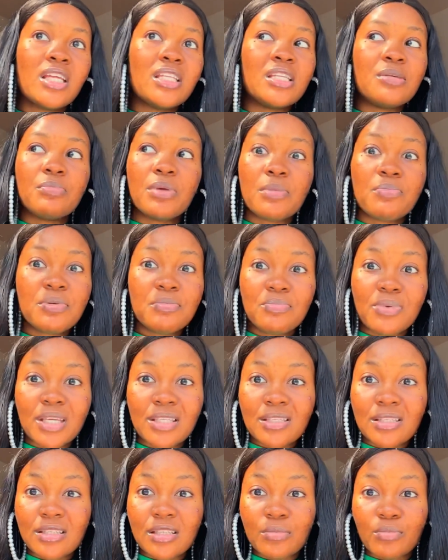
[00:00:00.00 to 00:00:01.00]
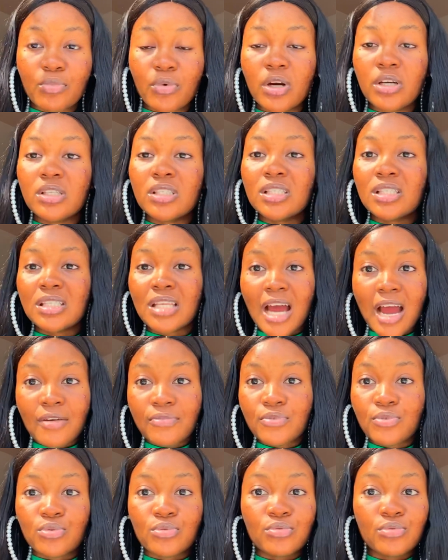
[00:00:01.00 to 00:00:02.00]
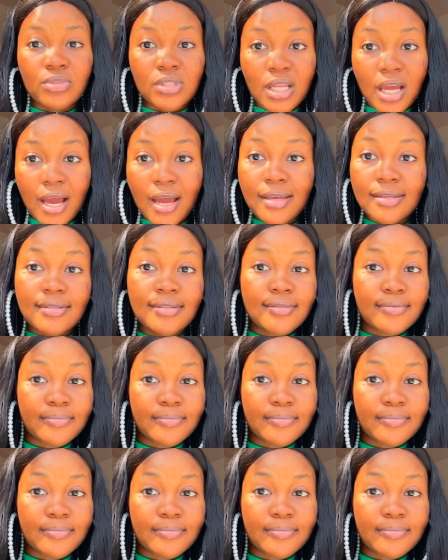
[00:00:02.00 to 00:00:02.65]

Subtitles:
the baby bath in the morning, afternoon, night.